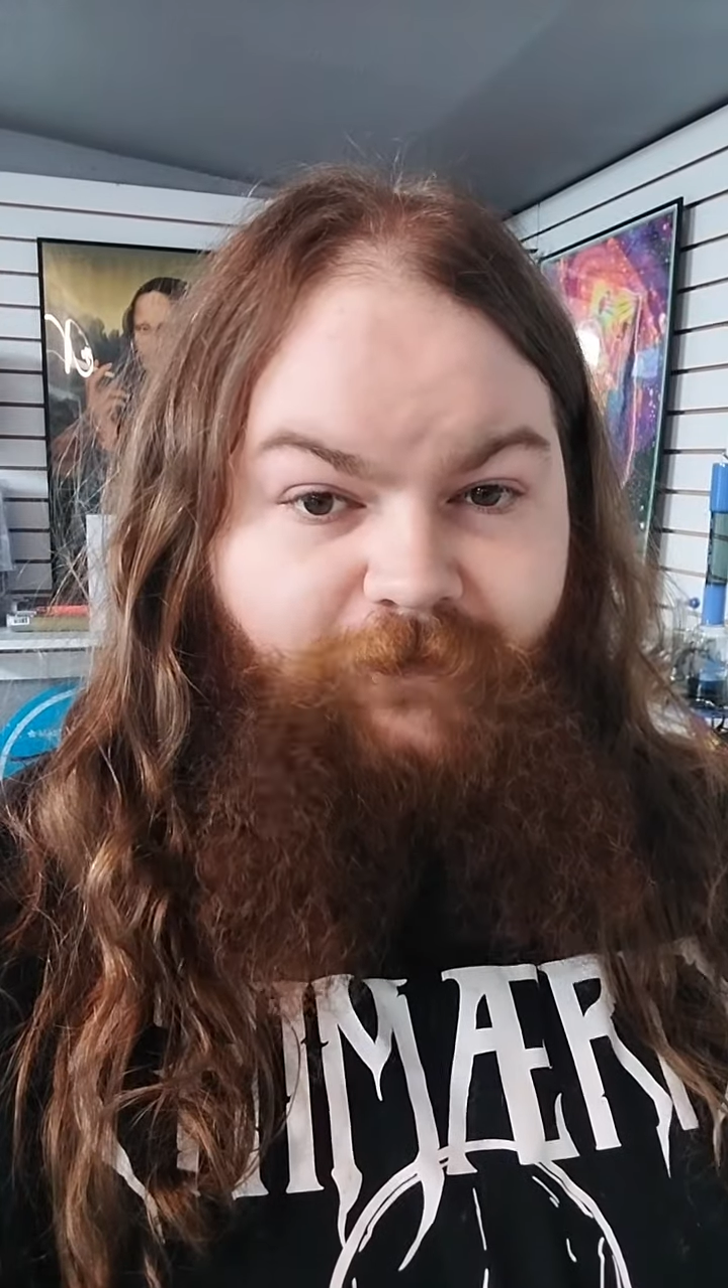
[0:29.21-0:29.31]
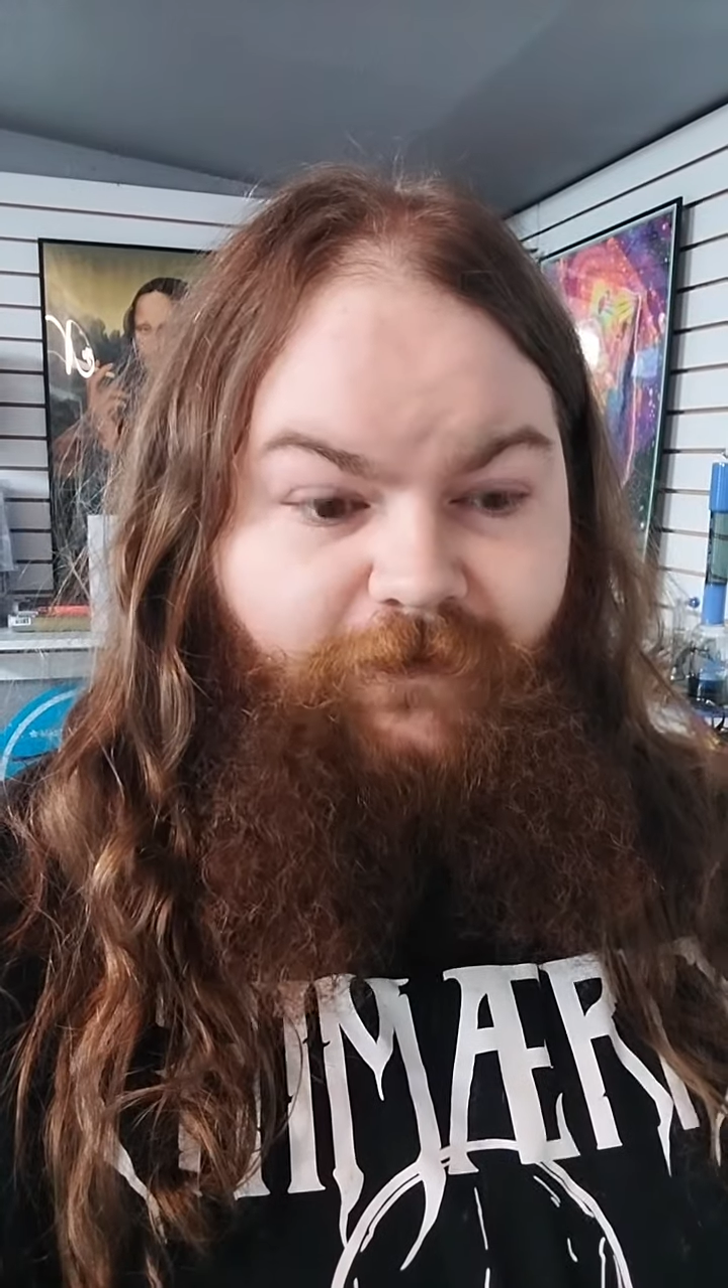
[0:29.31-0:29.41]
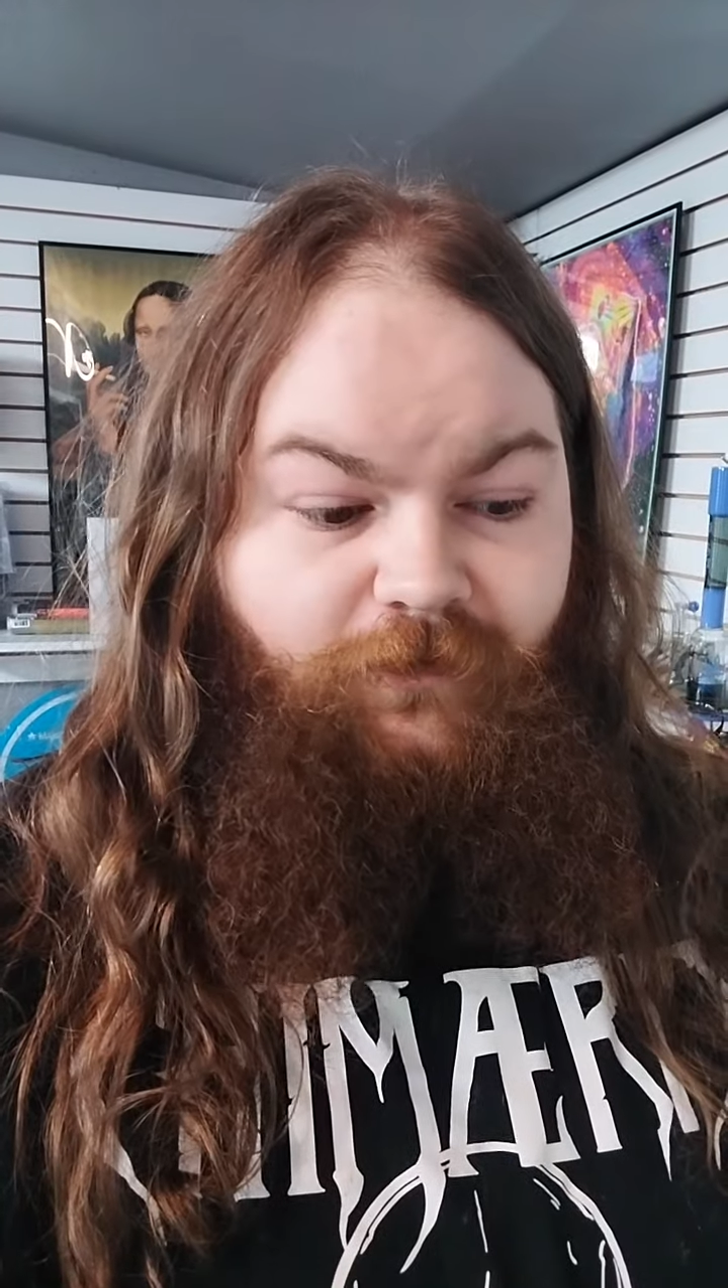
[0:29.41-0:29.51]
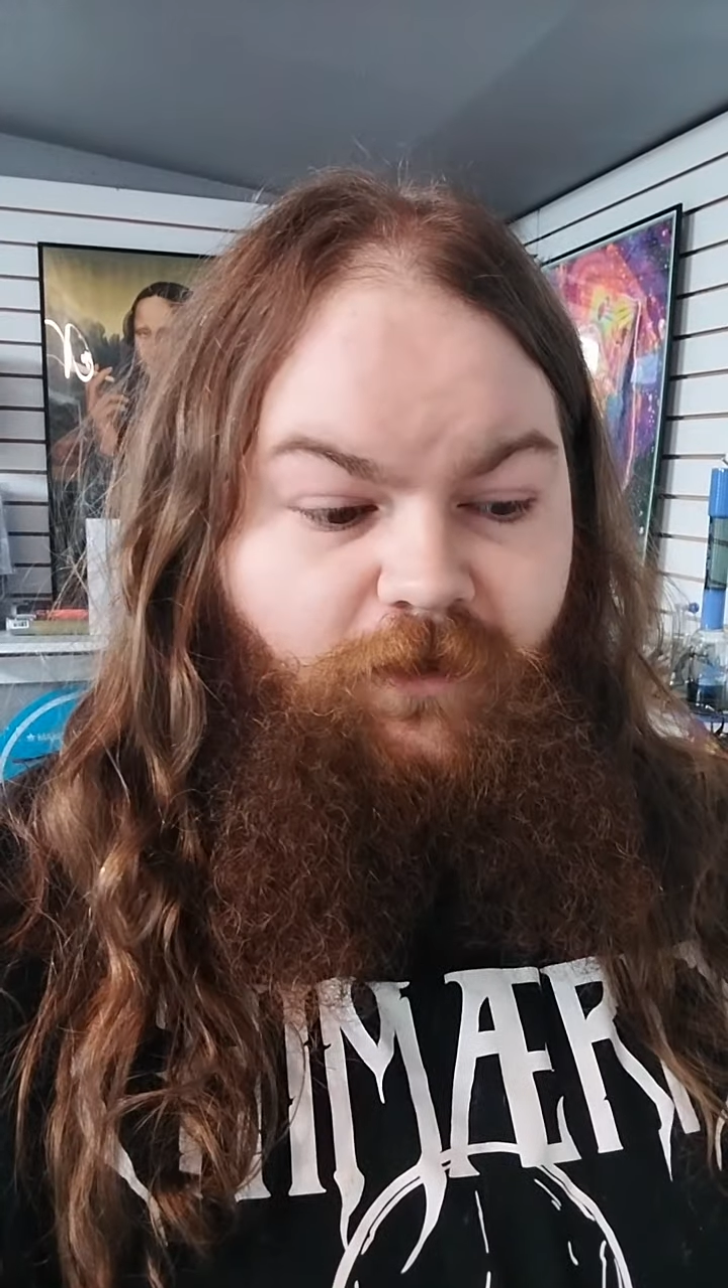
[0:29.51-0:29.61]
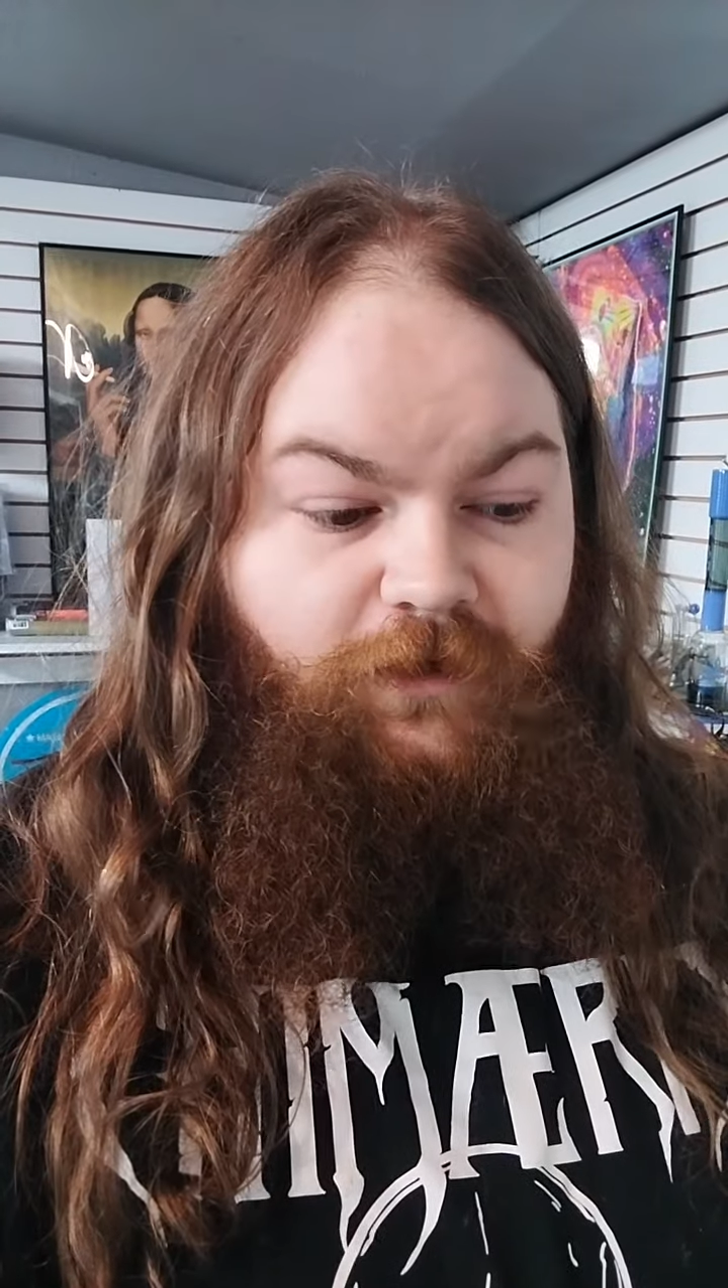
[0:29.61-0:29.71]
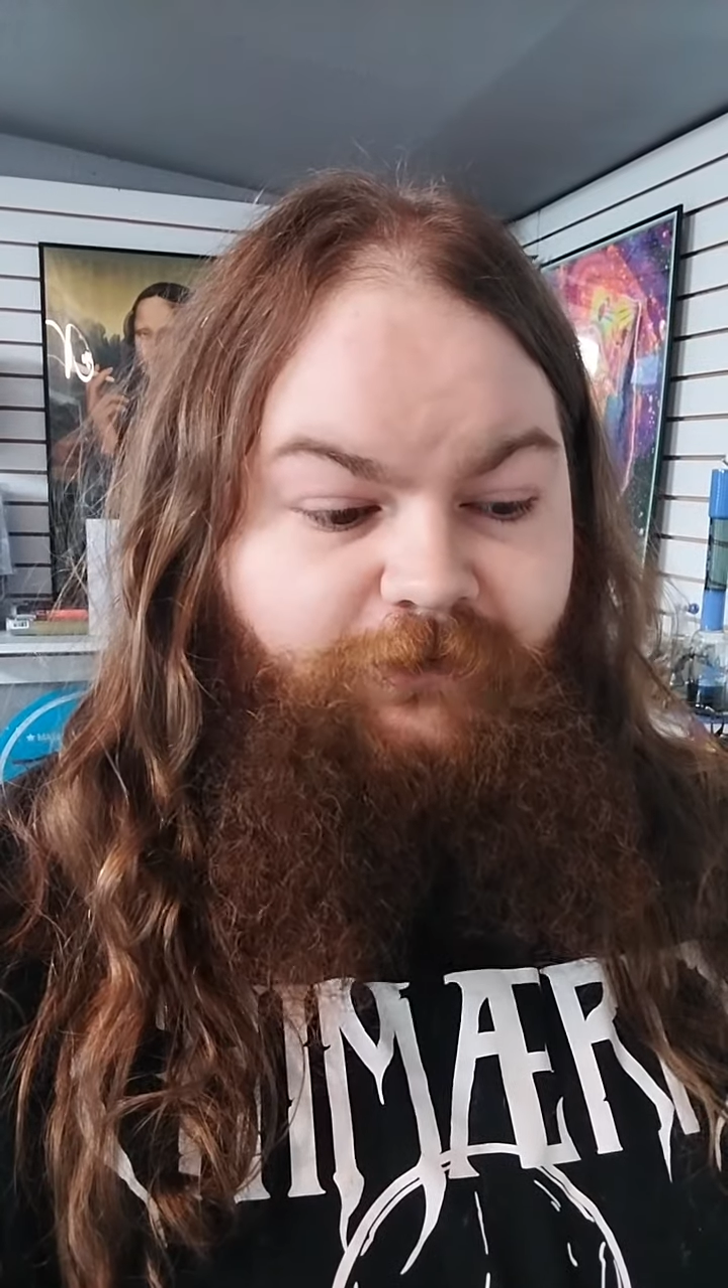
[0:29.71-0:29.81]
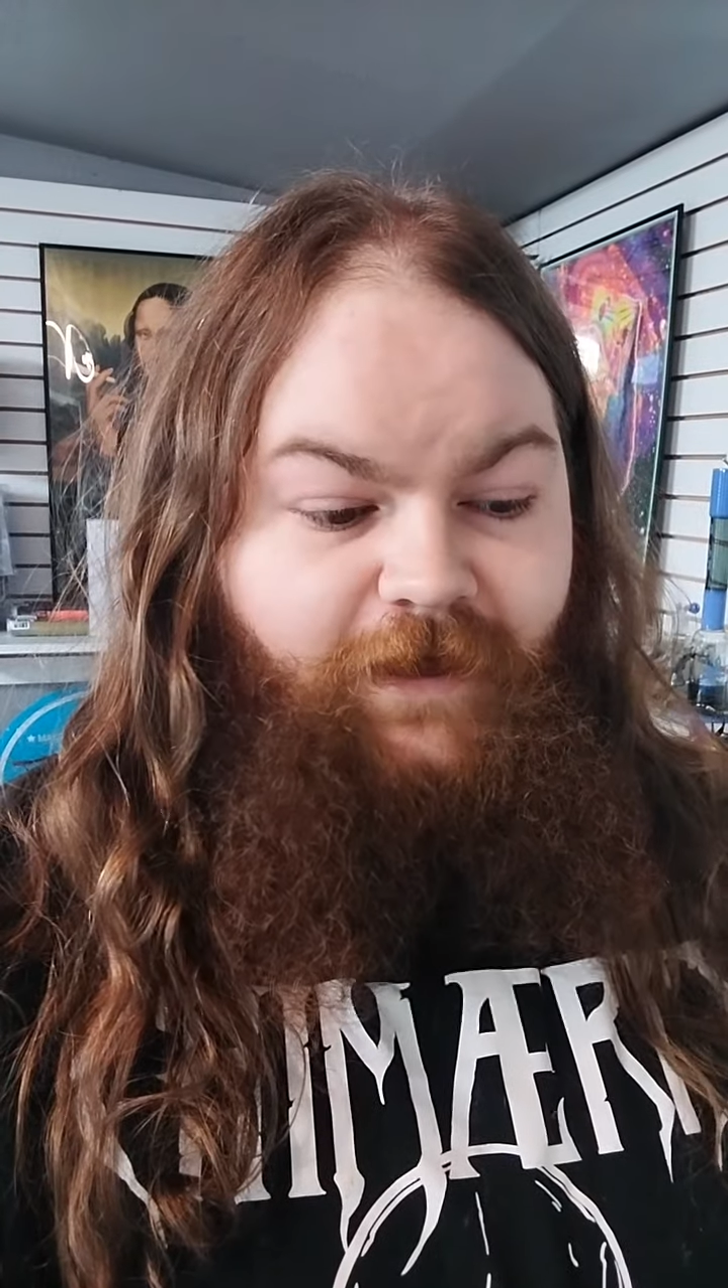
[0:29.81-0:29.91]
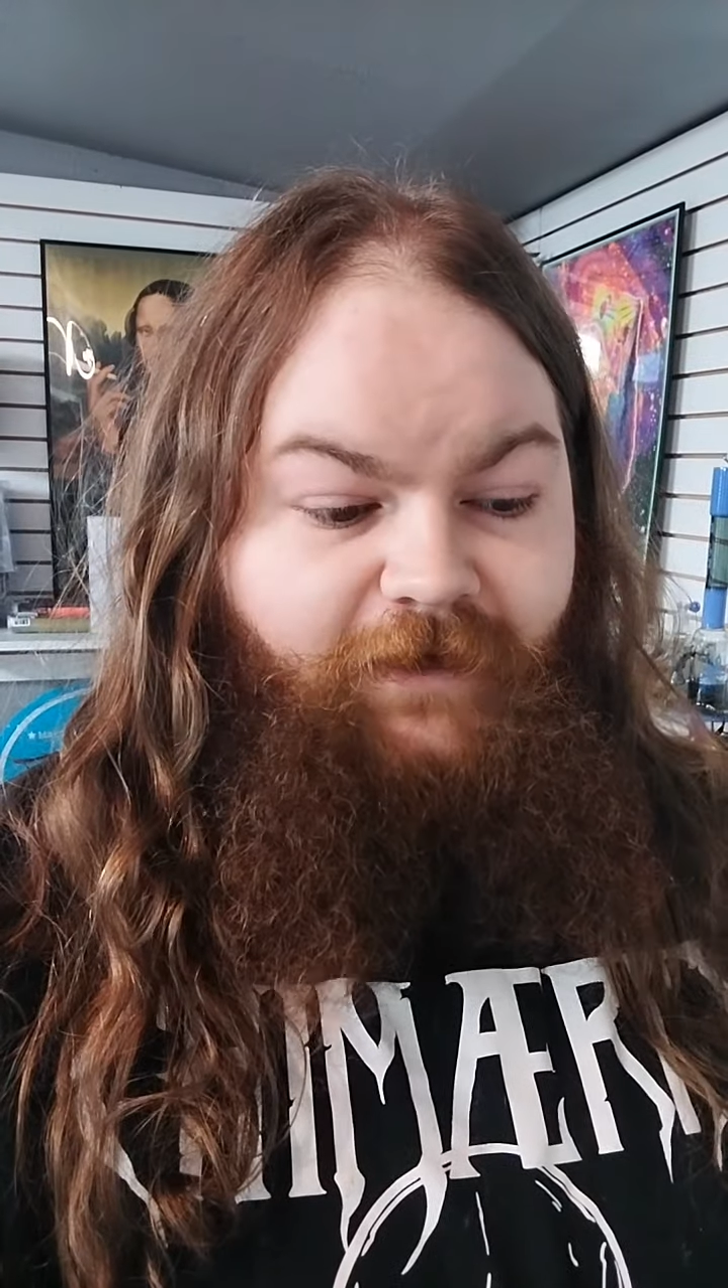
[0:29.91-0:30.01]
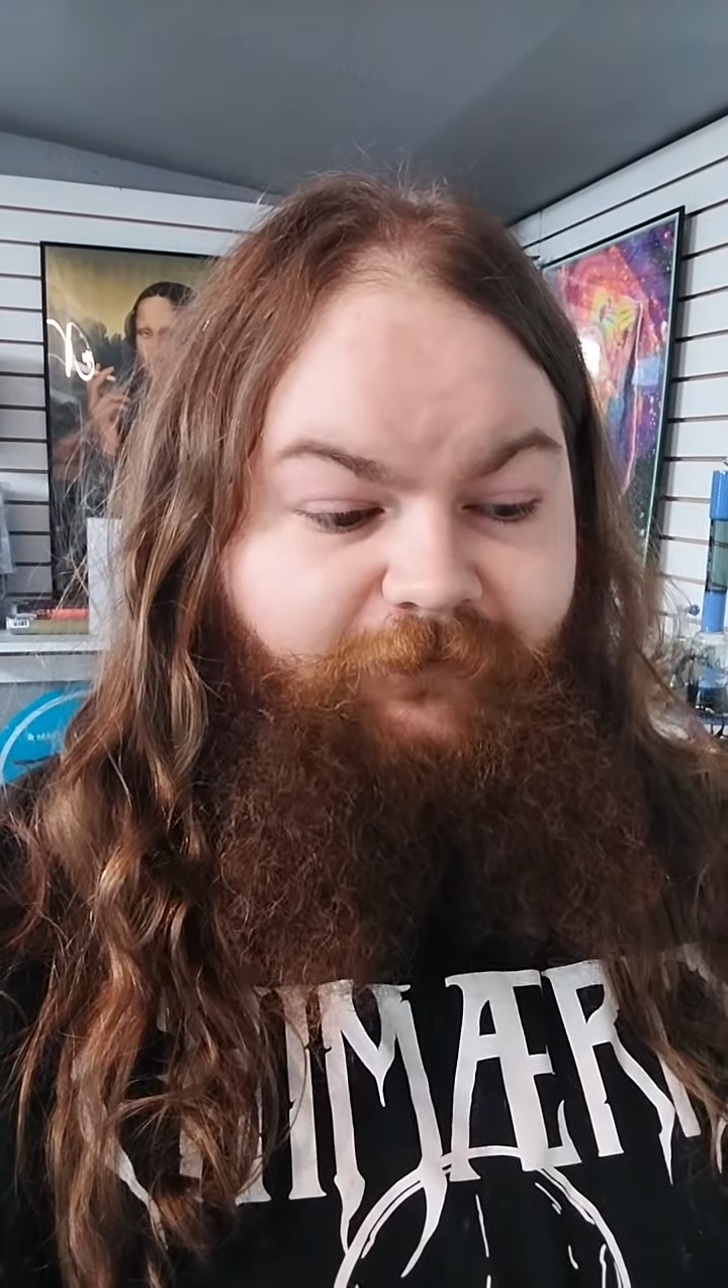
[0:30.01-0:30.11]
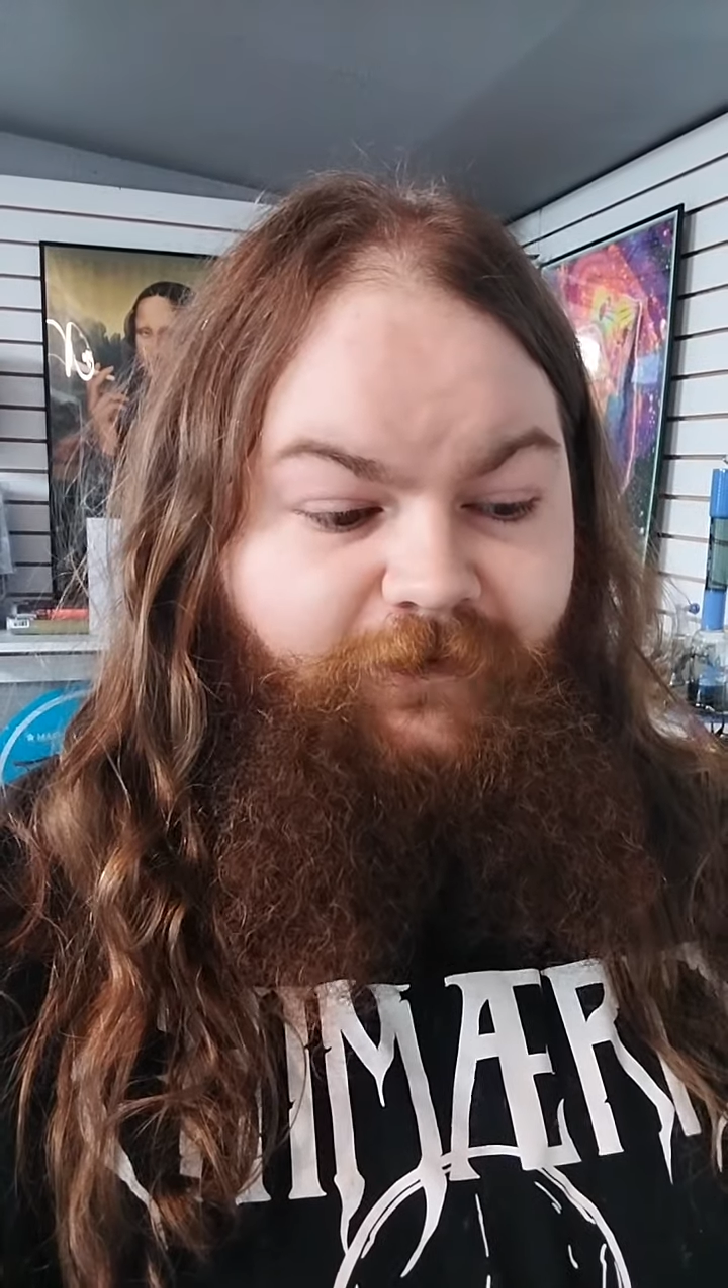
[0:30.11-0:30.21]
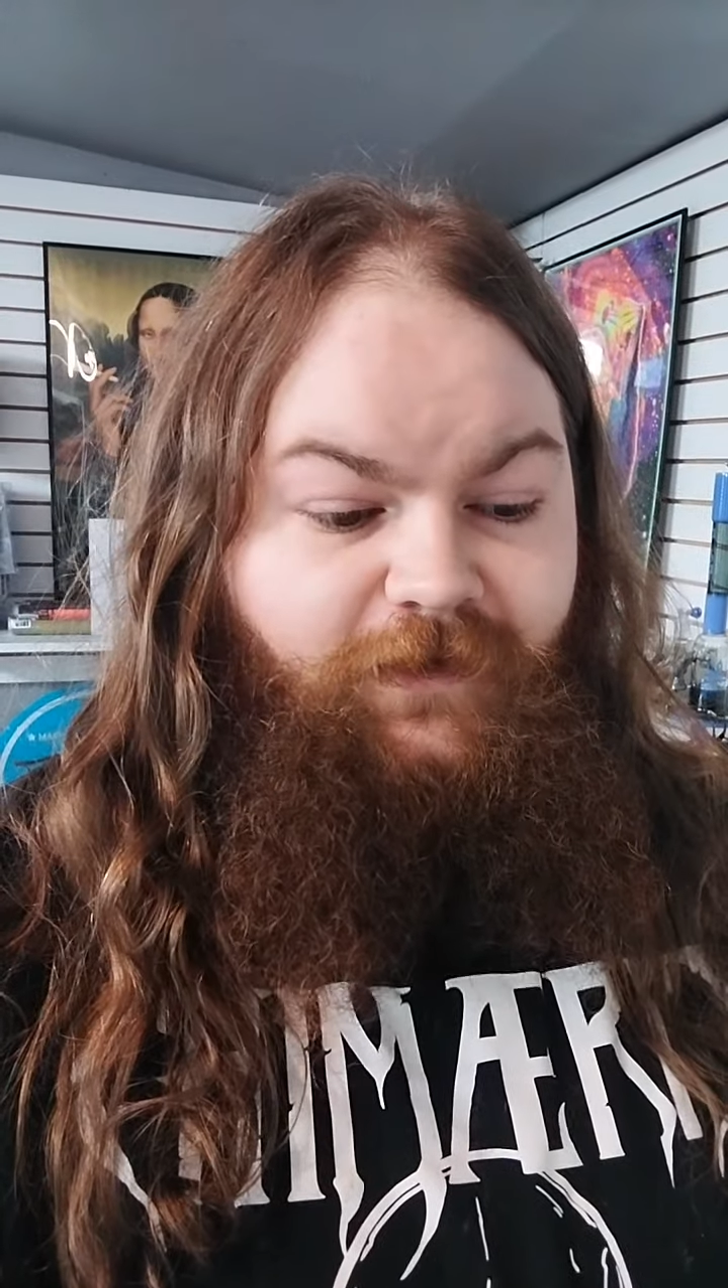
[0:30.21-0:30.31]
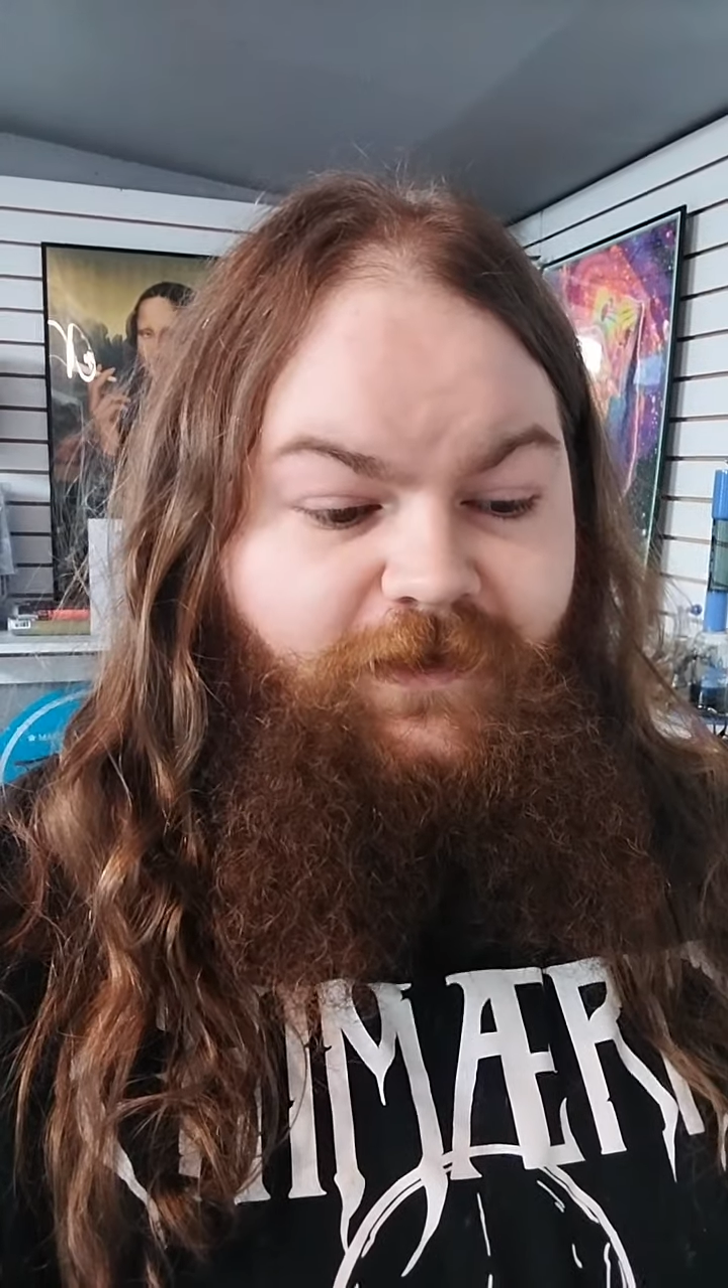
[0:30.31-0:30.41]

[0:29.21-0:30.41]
a log raft